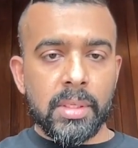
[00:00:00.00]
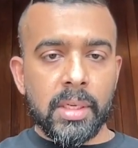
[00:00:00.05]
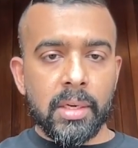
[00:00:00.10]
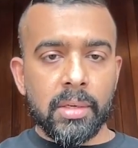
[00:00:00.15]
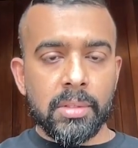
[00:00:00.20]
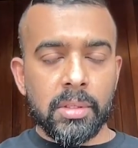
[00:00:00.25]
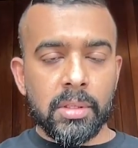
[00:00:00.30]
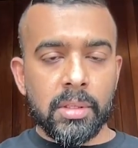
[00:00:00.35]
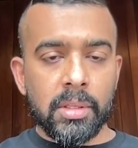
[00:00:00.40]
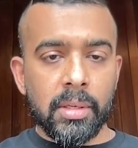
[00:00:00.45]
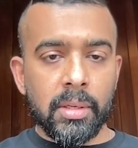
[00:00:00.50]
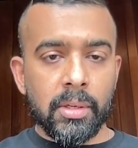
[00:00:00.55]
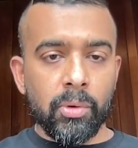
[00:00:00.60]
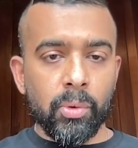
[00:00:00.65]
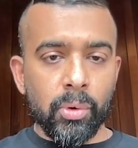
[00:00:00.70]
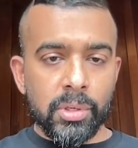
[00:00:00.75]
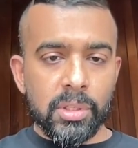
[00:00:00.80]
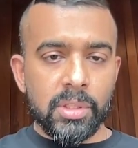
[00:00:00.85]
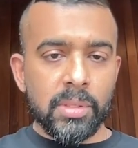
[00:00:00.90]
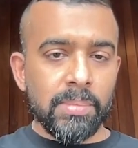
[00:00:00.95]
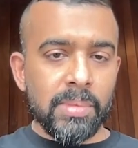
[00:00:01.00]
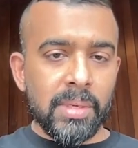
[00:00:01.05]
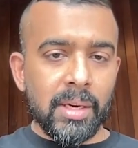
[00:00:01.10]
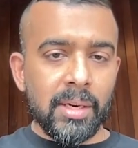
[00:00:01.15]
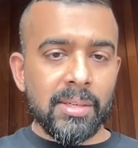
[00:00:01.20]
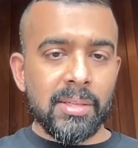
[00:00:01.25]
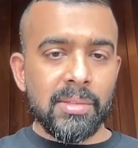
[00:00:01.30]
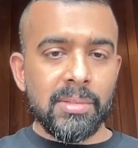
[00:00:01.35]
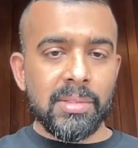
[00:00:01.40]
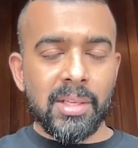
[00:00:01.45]
down to the course
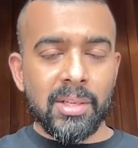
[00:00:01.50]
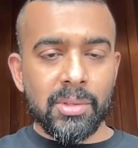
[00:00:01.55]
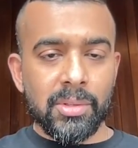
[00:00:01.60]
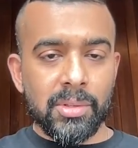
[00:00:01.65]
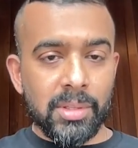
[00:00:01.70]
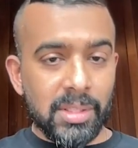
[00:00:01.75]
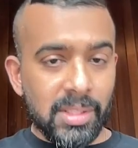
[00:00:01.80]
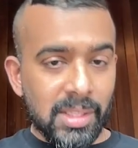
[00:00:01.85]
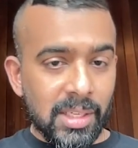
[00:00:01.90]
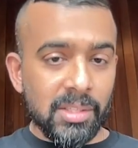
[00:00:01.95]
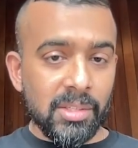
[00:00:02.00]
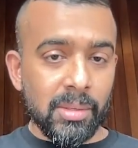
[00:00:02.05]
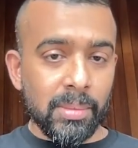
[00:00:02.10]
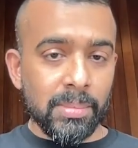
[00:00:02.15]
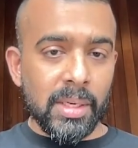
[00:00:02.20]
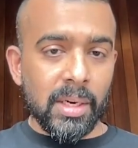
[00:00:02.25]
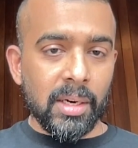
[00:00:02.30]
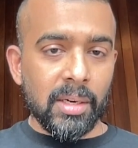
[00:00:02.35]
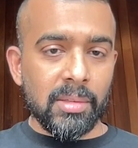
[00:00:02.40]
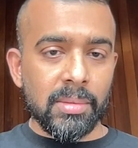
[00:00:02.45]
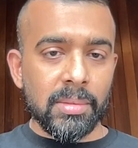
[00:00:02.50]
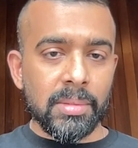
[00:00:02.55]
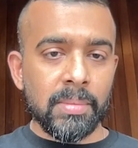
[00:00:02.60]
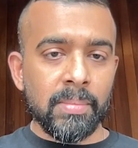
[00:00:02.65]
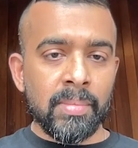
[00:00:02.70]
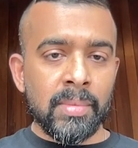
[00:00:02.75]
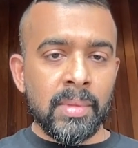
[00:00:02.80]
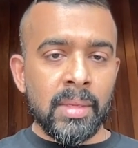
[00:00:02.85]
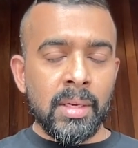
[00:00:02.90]
objectives, down to the session objectives.